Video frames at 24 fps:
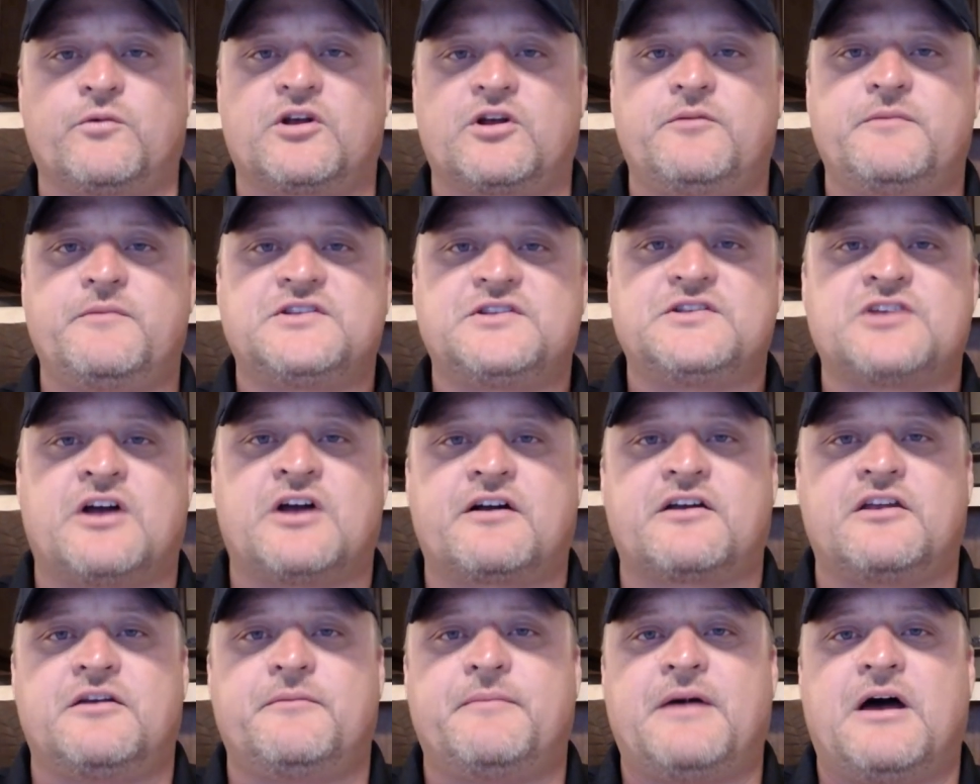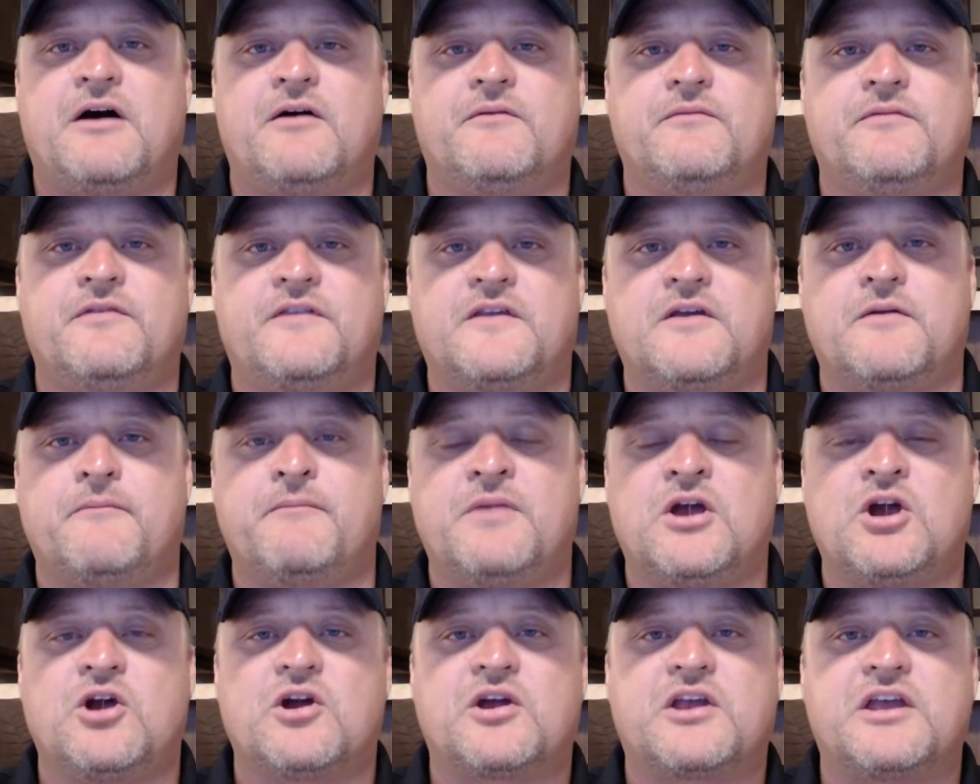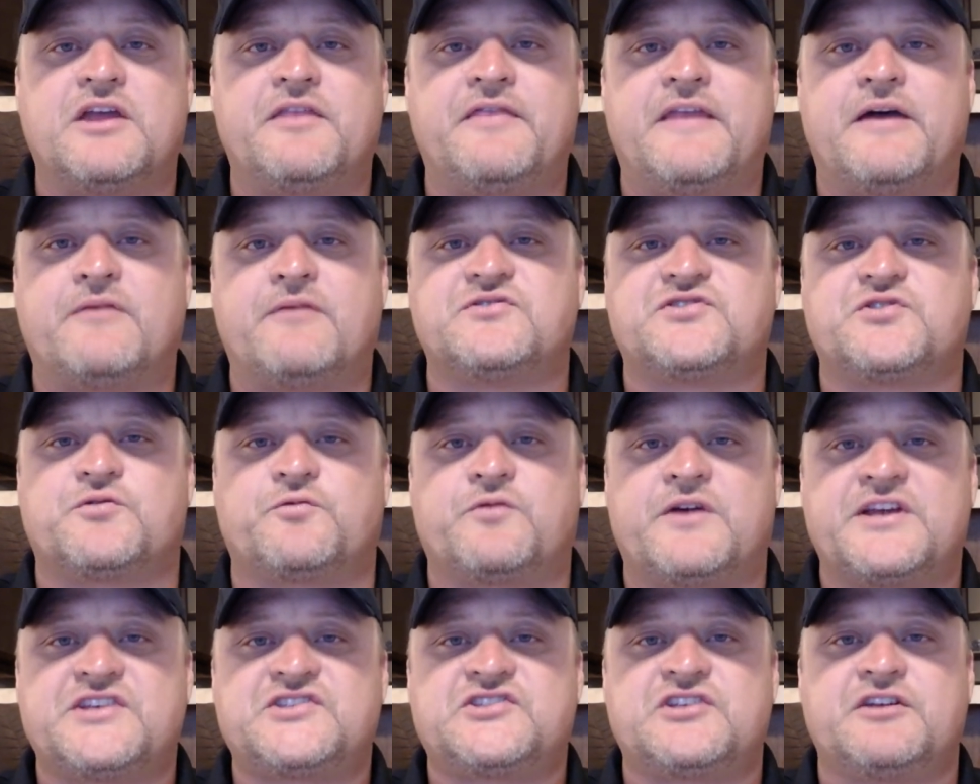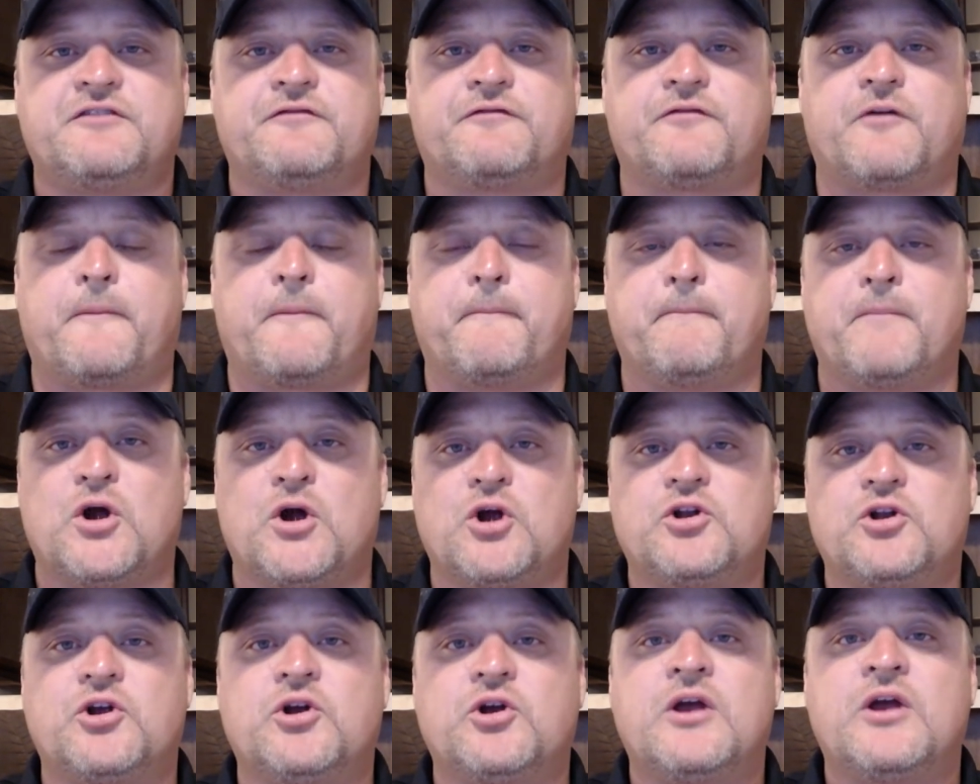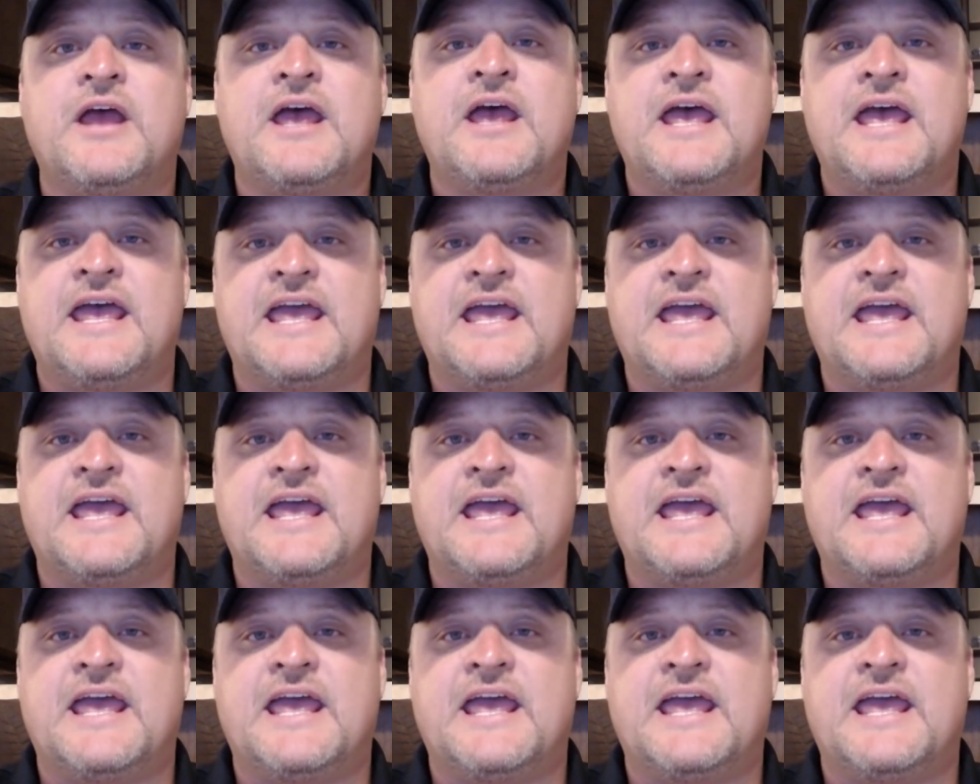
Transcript: We're going to be talking about the American that was arrested for murder